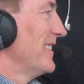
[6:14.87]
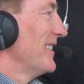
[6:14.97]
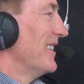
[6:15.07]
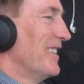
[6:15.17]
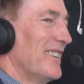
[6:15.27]

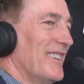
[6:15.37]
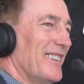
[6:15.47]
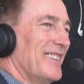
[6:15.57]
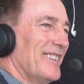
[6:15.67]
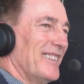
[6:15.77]
legend
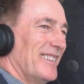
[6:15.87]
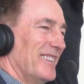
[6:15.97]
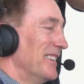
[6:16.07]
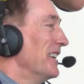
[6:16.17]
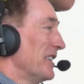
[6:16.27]
in the
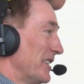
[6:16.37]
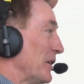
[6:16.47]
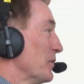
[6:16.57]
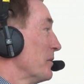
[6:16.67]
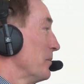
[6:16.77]
game. It
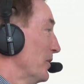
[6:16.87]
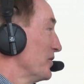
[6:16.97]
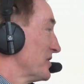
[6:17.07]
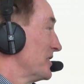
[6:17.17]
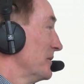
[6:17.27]
wasn't like they
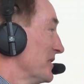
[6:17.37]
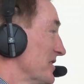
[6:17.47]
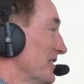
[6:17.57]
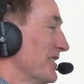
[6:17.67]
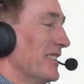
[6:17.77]
Bill
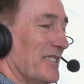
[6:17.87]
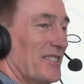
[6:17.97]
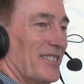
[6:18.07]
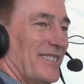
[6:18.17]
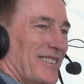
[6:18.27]
Stevenson. Yeah, it
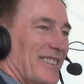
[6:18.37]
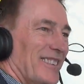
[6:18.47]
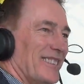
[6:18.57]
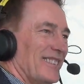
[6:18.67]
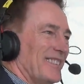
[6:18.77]
wasn't like they
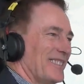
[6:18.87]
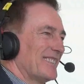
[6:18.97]
brought in